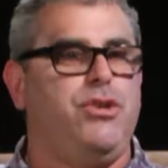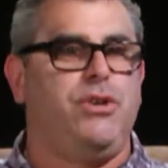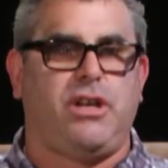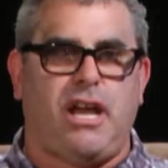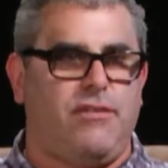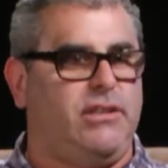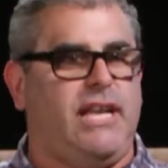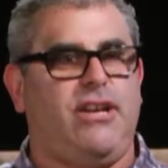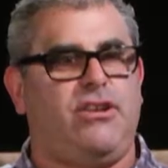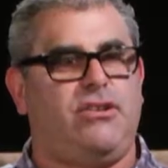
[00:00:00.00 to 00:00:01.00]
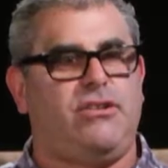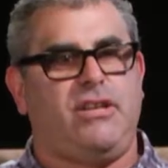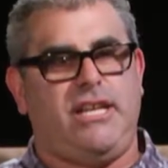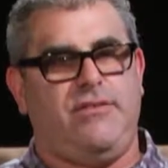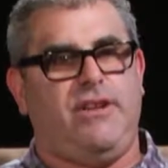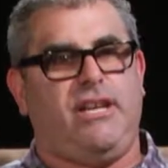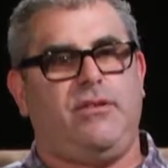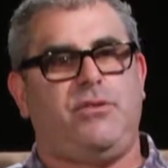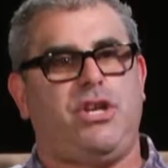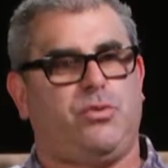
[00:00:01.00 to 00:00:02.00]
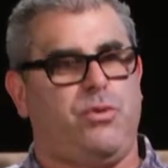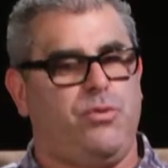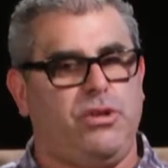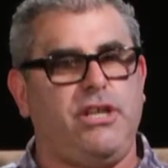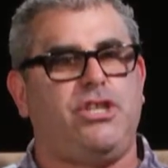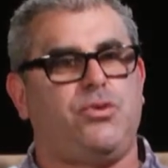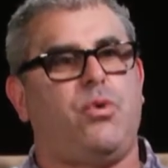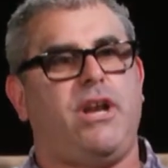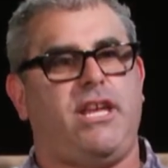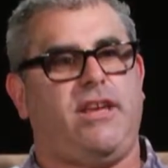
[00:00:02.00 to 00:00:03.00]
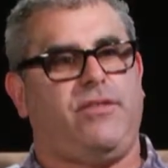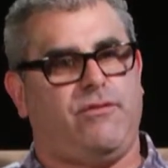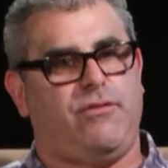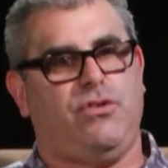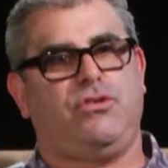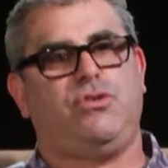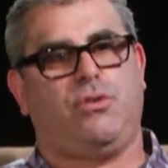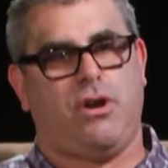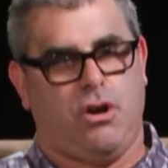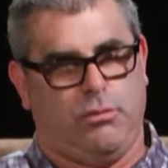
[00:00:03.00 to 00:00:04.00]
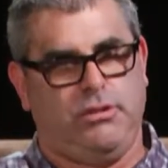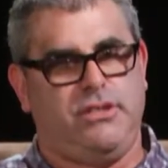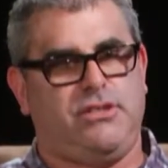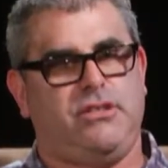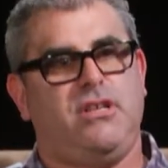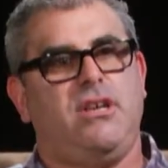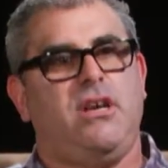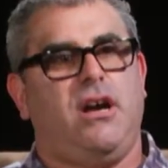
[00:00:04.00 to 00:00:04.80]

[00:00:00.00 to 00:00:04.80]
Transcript: We do it kind of a later evening because we really just want to get the folks who are homeless.